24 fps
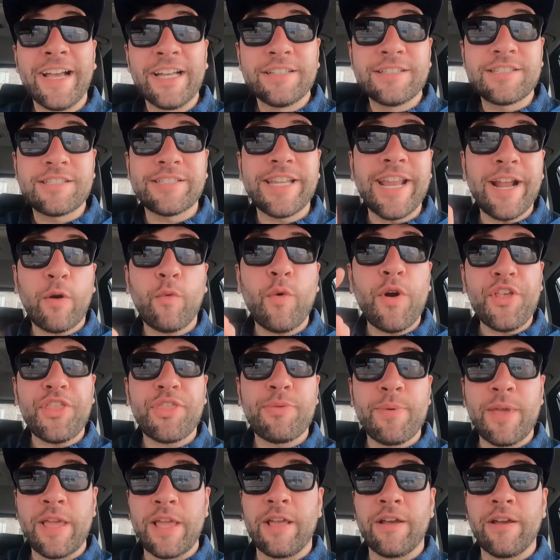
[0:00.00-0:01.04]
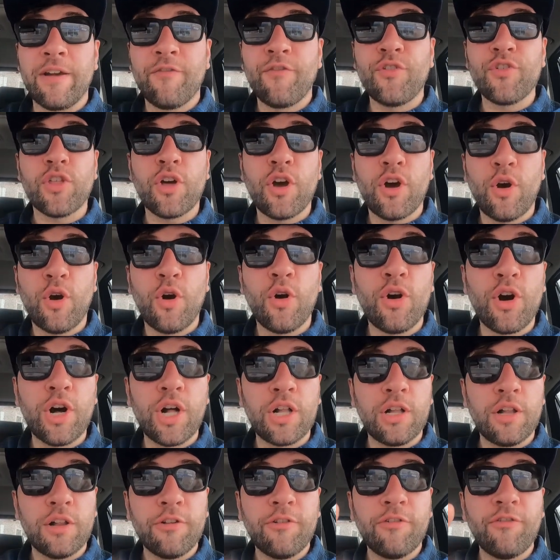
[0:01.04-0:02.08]
Stick with me for the
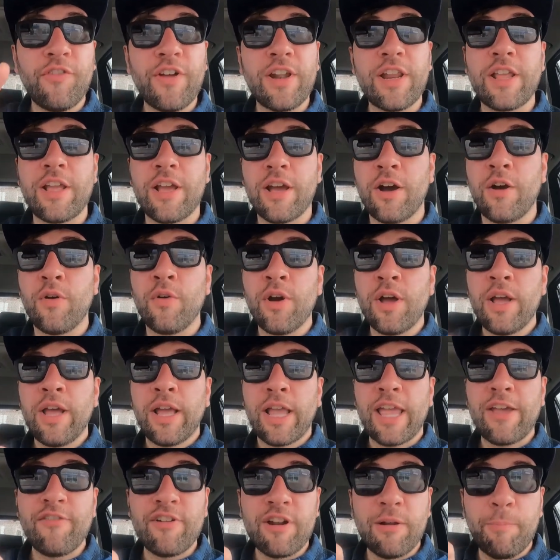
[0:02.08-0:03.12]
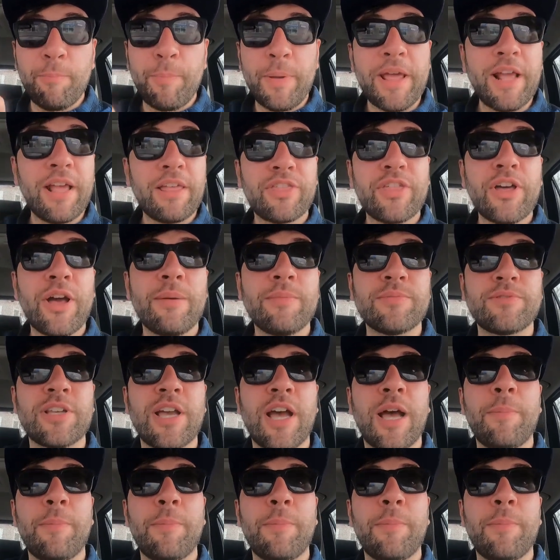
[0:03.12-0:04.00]
whole video. Give it a big thumbs